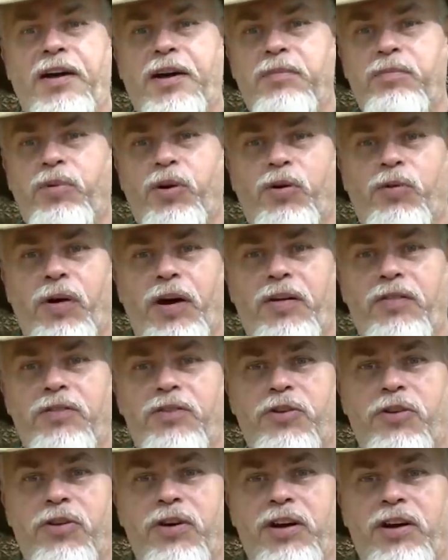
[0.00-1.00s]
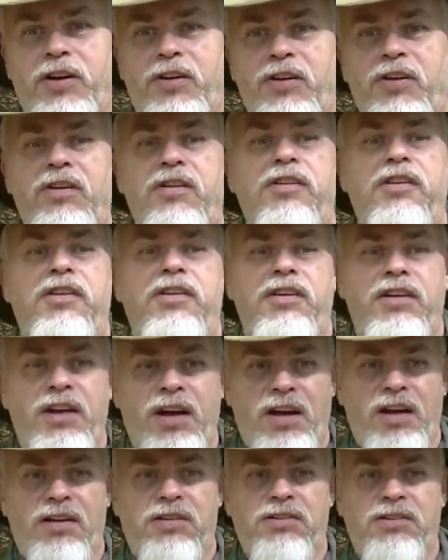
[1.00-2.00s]
can put around the tree and hook,
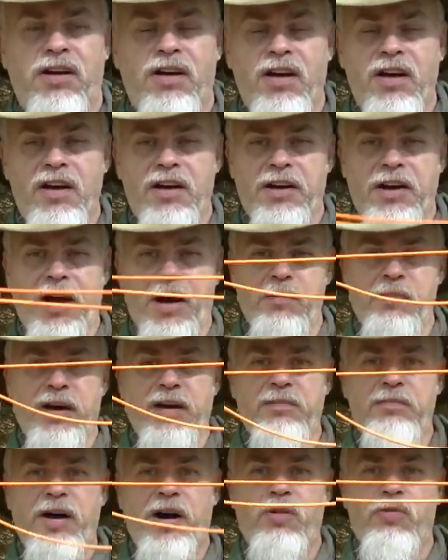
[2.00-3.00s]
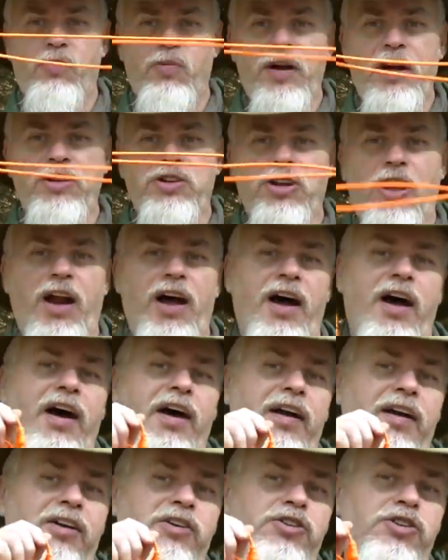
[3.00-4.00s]
yes. Can I make my
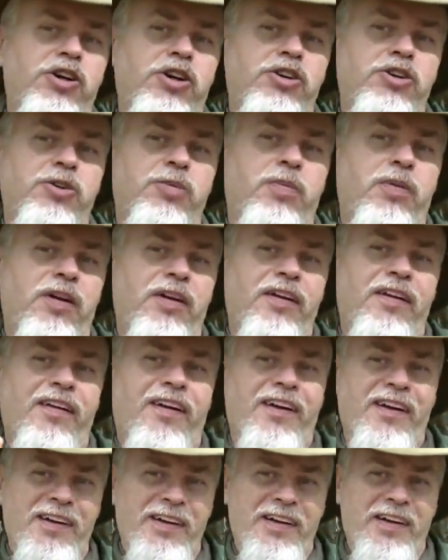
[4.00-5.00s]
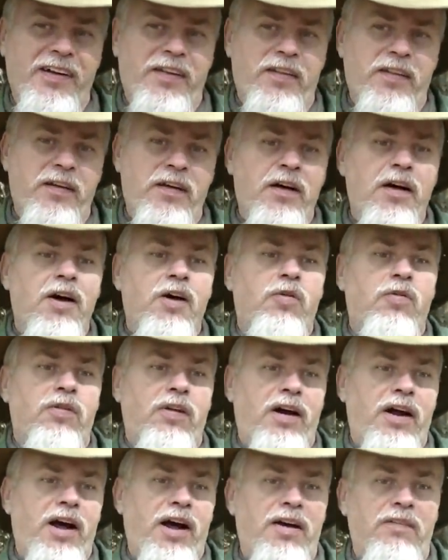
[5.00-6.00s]
ridgeline adjustable in length
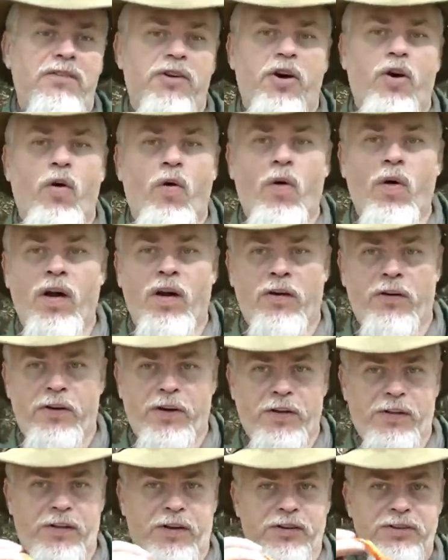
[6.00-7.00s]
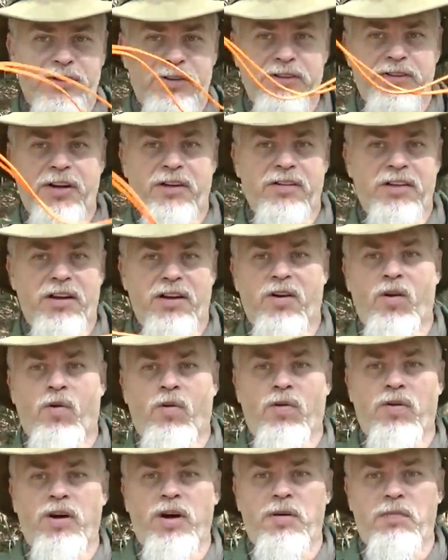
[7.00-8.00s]
without having to coil or nothing, because this doesn't get
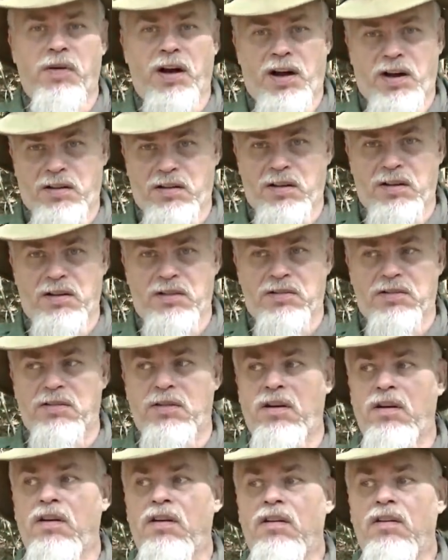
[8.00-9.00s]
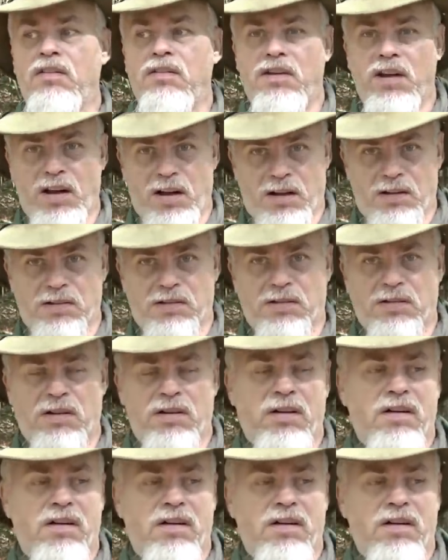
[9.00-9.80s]
coiled up like this? Yes.